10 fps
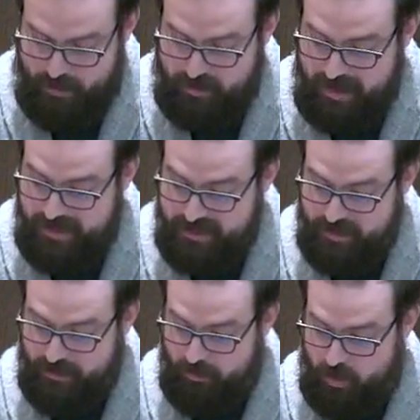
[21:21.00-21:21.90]

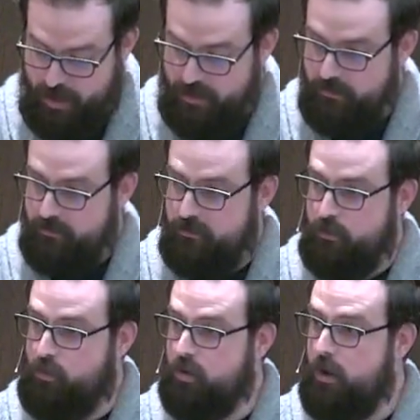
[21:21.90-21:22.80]
constantly learning,
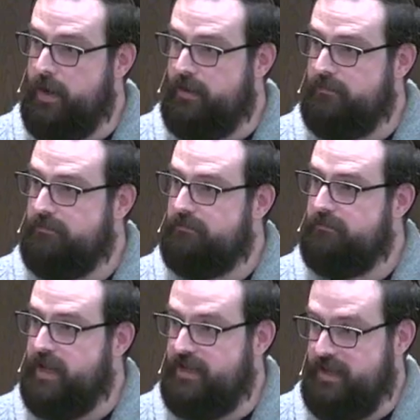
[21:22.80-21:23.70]
growing,
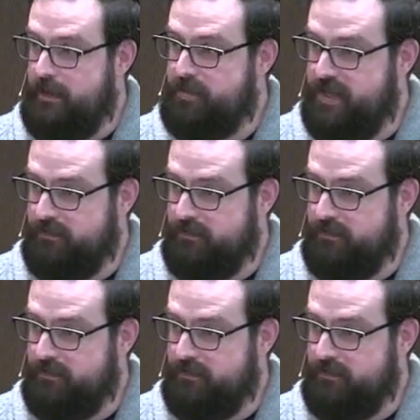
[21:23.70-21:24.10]
and adapting.